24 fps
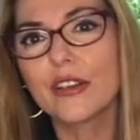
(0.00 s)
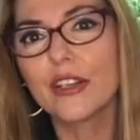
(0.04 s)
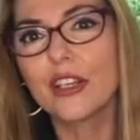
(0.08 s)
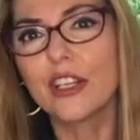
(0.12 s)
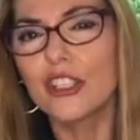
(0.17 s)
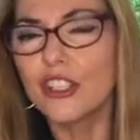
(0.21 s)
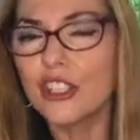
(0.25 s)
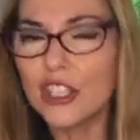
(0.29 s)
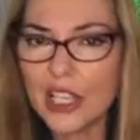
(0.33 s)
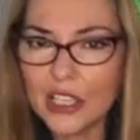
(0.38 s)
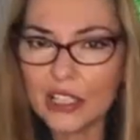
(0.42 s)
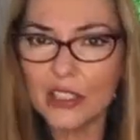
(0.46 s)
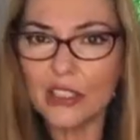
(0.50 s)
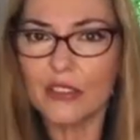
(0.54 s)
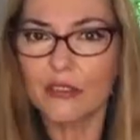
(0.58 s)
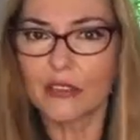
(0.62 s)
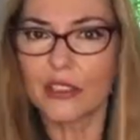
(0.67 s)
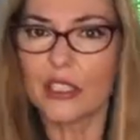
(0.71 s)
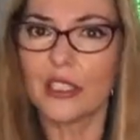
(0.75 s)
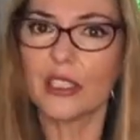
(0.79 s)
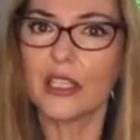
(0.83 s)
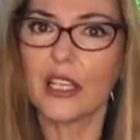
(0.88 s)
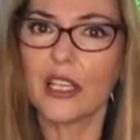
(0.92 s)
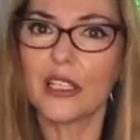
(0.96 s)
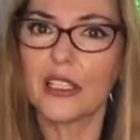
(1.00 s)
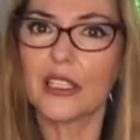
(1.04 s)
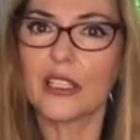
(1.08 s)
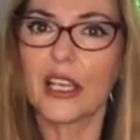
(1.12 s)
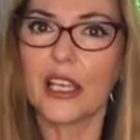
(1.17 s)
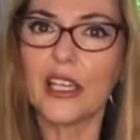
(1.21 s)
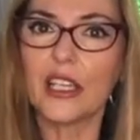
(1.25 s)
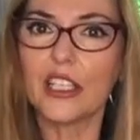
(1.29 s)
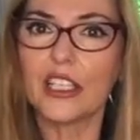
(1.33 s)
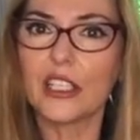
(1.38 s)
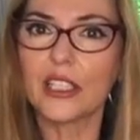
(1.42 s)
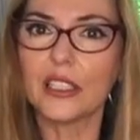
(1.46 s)
Just the
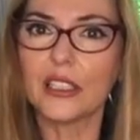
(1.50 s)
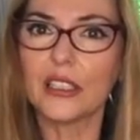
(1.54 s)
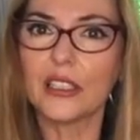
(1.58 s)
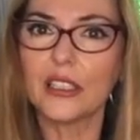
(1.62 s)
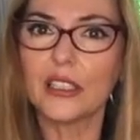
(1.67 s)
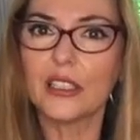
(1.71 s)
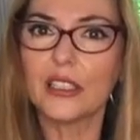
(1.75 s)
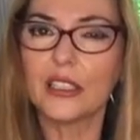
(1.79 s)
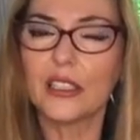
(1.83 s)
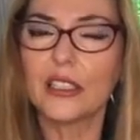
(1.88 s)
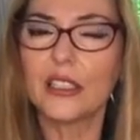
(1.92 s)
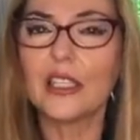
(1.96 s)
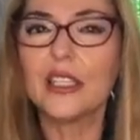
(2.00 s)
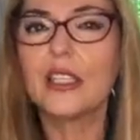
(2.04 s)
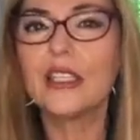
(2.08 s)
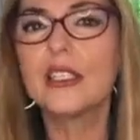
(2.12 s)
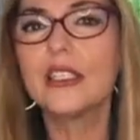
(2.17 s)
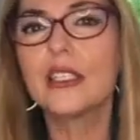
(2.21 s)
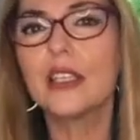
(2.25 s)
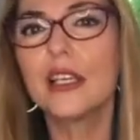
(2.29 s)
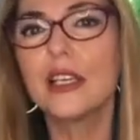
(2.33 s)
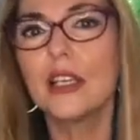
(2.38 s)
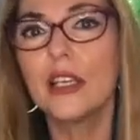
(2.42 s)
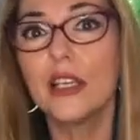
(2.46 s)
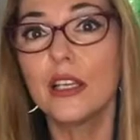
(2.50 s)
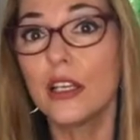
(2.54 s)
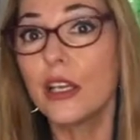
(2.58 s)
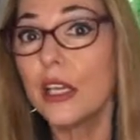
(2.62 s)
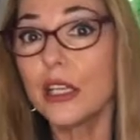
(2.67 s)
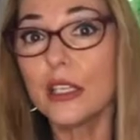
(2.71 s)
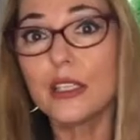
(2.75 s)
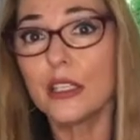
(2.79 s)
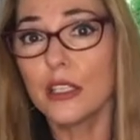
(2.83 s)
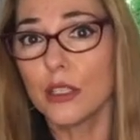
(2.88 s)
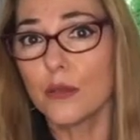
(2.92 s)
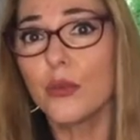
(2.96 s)
realization is
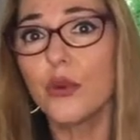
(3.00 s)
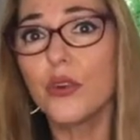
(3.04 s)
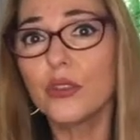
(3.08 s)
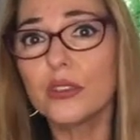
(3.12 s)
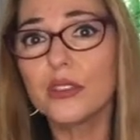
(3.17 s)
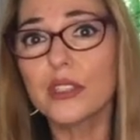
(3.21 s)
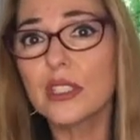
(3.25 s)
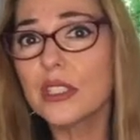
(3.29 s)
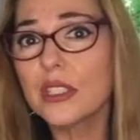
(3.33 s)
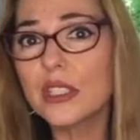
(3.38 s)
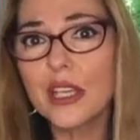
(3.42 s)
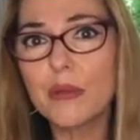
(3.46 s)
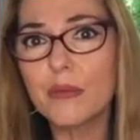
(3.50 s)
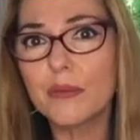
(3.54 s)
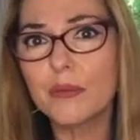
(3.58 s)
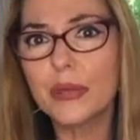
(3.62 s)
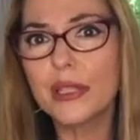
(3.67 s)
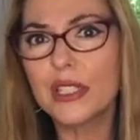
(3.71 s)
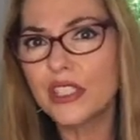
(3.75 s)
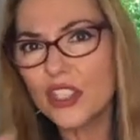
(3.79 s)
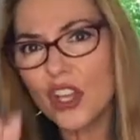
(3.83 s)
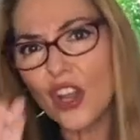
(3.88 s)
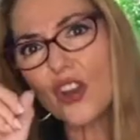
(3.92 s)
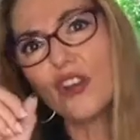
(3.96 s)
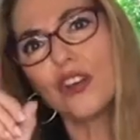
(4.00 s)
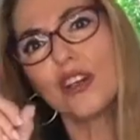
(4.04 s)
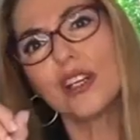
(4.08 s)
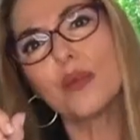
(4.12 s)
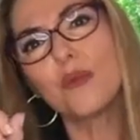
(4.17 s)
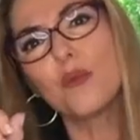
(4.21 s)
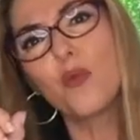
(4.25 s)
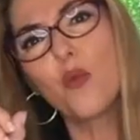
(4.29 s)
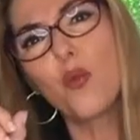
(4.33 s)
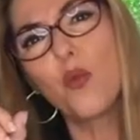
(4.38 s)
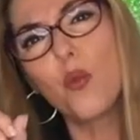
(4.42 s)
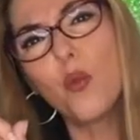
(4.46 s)
it's an important step, but it's
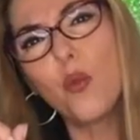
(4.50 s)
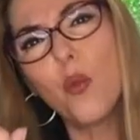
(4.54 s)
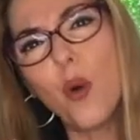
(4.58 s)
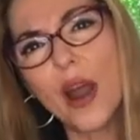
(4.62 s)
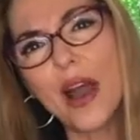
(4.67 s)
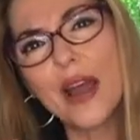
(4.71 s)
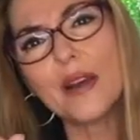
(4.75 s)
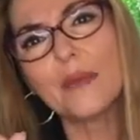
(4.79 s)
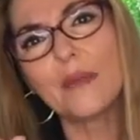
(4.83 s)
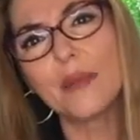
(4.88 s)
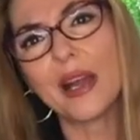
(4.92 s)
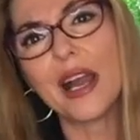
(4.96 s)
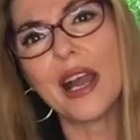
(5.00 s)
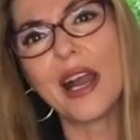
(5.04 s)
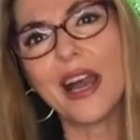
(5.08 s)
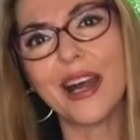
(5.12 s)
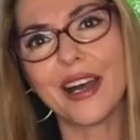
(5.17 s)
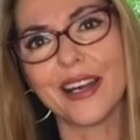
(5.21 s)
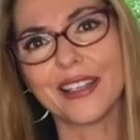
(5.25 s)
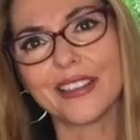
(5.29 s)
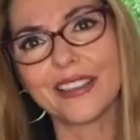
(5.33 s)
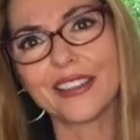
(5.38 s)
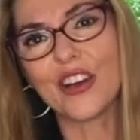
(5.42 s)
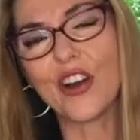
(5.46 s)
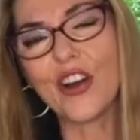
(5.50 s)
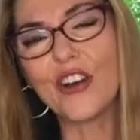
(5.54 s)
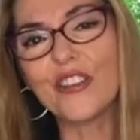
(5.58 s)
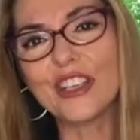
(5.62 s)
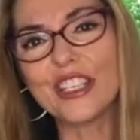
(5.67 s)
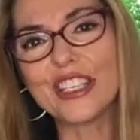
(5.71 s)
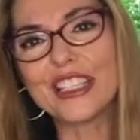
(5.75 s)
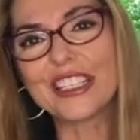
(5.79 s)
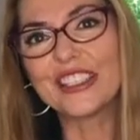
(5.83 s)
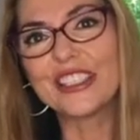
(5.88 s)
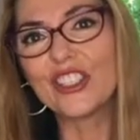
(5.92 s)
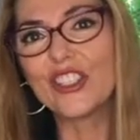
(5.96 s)
only one part of
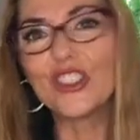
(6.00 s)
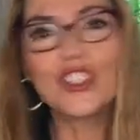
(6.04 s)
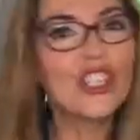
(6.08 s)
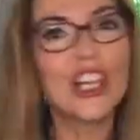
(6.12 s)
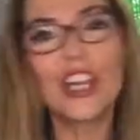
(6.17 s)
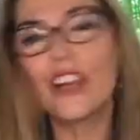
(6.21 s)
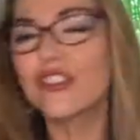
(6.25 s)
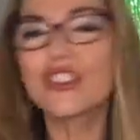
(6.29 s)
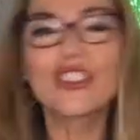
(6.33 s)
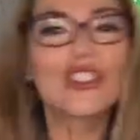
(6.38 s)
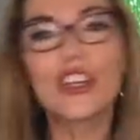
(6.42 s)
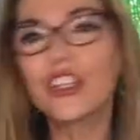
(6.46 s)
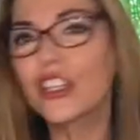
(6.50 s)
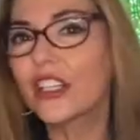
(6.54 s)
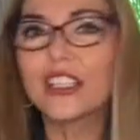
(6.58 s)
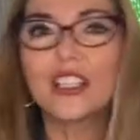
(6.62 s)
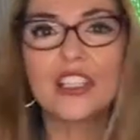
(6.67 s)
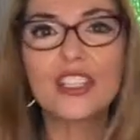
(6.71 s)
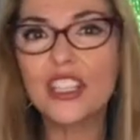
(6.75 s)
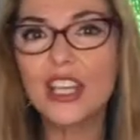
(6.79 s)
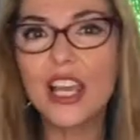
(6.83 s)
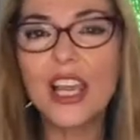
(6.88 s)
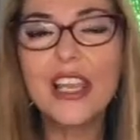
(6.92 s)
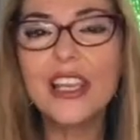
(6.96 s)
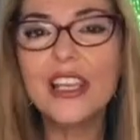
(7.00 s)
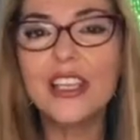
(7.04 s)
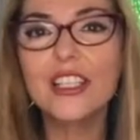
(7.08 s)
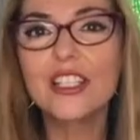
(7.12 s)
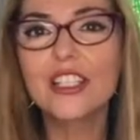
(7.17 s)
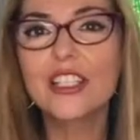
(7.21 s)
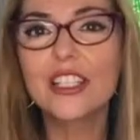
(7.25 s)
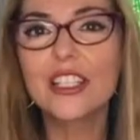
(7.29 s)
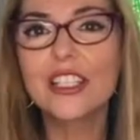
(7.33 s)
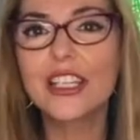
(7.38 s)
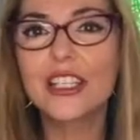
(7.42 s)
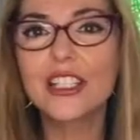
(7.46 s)
it. Your life's not going to change
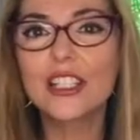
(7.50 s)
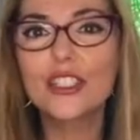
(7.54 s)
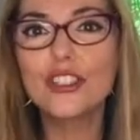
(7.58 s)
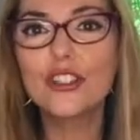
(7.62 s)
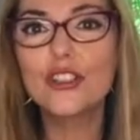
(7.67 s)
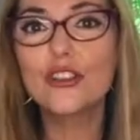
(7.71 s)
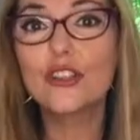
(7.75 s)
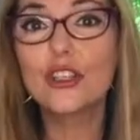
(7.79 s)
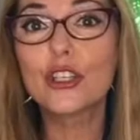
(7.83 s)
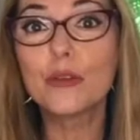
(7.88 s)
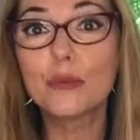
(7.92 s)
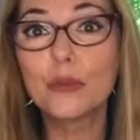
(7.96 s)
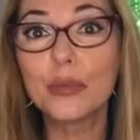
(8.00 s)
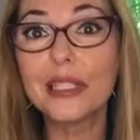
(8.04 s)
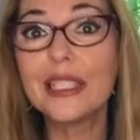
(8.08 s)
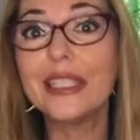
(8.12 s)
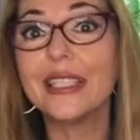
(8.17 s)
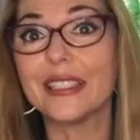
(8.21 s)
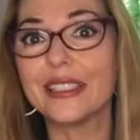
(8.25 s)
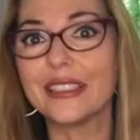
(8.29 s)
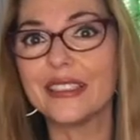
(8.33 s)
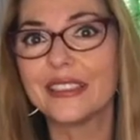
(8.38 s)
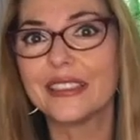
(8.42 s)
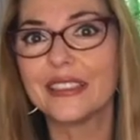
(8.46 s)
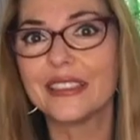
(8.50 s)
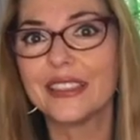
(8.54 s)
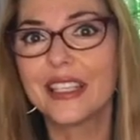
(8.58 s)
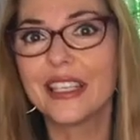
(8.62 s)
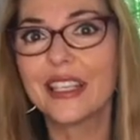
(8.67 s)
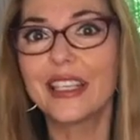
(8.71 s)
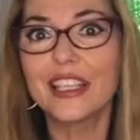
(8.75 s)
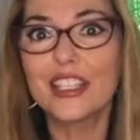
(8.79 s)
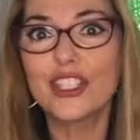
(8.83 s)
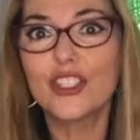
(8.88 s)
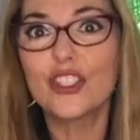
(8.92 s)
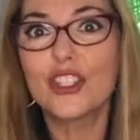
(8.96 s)
unless you complete it,
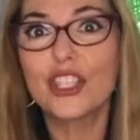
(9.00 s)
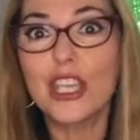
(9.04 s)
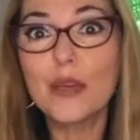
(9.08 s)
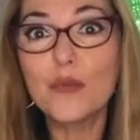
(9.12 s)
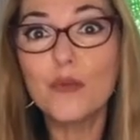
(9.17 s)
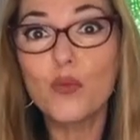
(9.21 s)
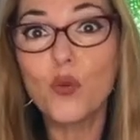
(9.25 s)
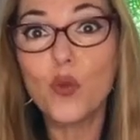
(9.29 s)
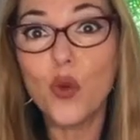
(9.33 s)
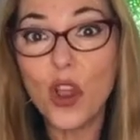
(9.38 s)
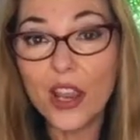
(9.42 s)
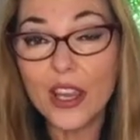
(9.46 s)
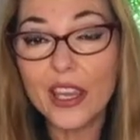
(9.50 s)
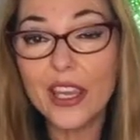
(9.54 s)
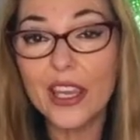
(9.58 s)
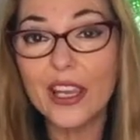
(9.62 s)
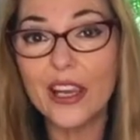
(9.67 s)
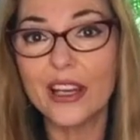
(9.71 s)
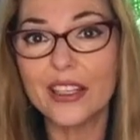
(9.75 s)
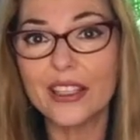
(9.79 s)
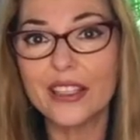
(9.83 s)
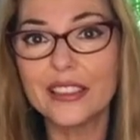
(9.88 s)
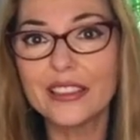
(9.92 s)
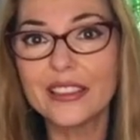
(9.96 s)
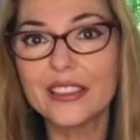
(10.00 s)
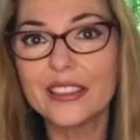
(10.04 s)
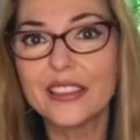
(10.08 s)
unless you keep working on it,